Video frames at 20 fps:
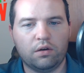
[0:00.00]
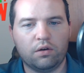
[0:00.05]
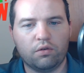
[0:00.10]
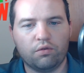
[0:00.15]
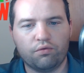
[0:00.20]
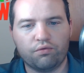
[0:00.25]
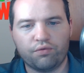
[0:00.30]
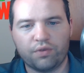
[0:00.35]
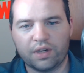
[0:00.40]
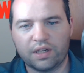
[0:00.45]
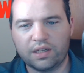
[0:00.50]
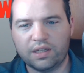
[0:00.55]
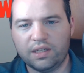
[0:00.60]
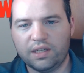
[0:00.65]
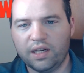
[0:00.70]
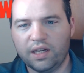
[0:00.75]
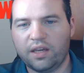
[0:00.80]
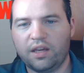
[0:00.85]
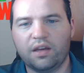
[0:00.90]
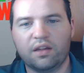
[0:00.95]

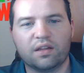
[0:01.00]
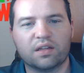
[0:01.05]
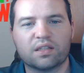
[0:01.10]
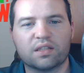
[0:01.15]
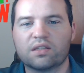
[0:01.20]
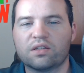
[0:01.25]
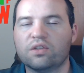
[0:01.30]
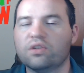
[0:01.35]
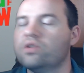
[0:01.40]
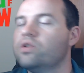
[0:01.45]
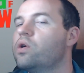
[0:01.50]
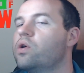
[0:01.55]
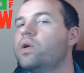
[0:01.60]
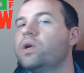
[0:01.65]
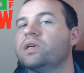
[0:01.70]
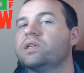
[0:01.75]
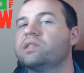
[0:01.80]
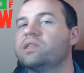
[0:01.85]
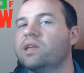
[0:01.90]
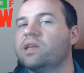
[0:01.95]
ridiculous
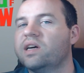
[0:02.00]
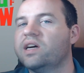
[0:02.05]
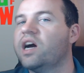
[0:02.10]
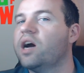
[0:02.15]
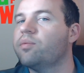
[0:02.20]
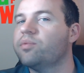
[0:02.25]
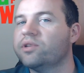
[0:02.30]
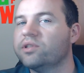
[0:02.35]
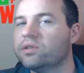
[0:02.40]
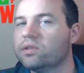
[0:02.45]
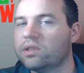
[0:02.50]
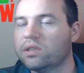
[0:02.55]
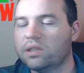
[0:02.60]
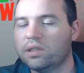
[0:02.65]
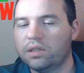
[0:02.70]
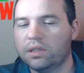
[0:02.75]
noise that happened.